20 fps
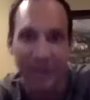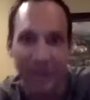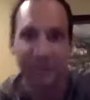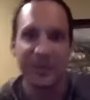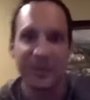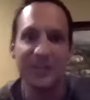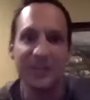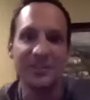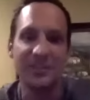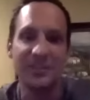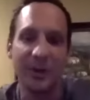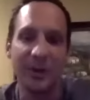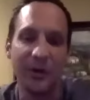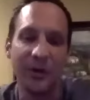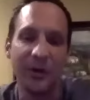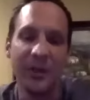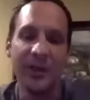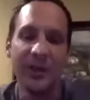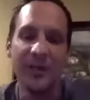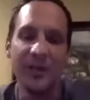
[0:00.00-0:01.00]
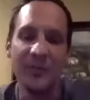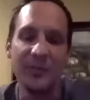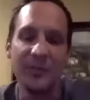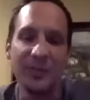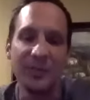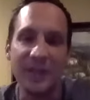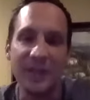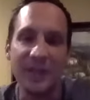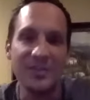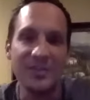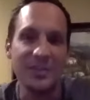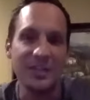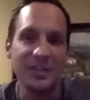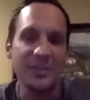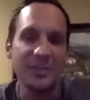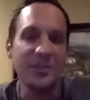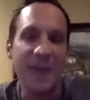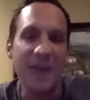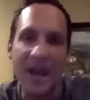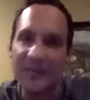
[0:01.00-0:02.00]
right? So you guys,
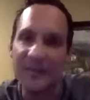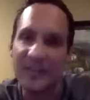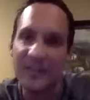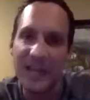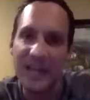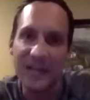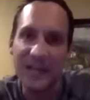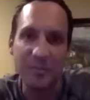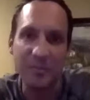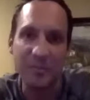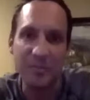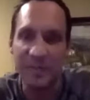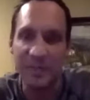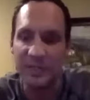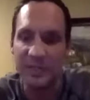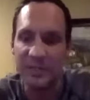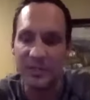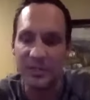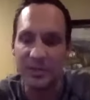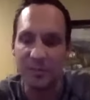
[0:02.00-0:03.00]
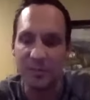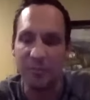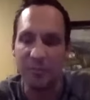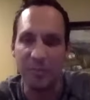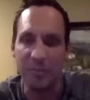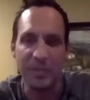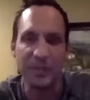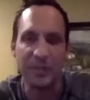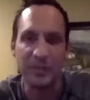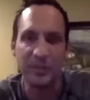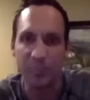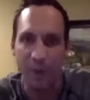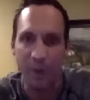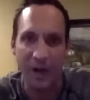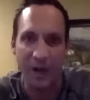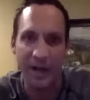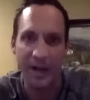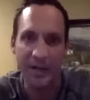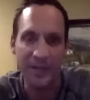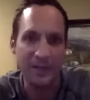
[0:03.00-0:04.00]
you have to have a bigger, bigger
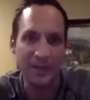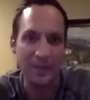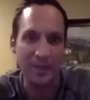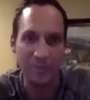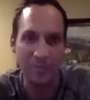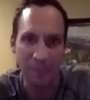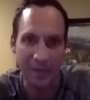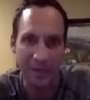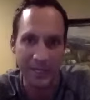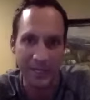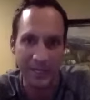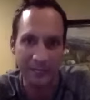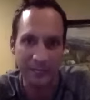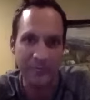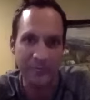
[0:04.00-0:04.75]
why than money.